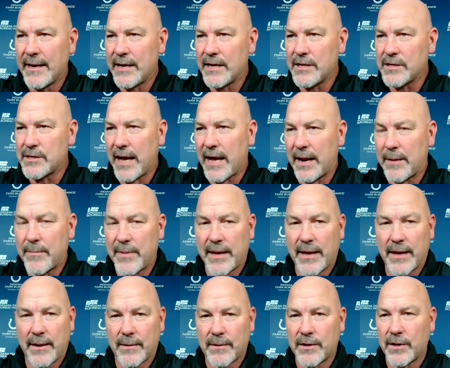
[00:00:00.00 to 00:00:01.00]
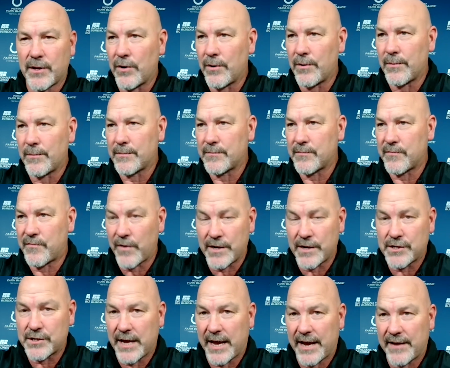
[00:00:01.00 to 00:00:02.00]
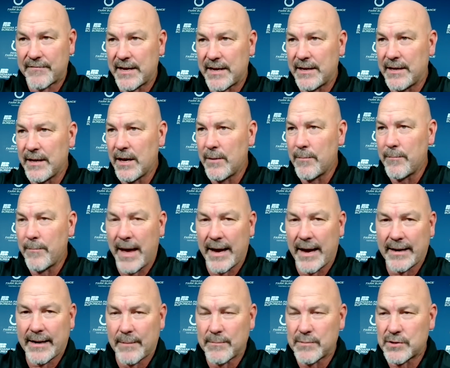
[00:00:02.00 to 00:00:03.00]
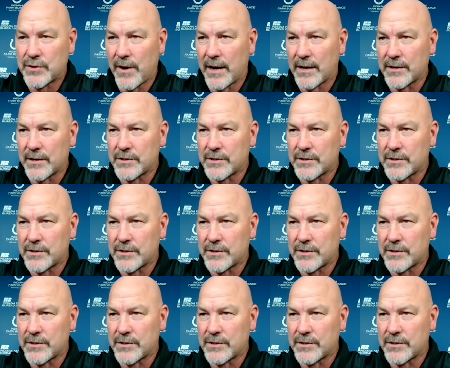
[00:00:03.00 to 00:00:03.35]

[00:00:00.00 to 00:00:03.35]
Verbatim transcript: He's got to be a, you know, free safety, backup strong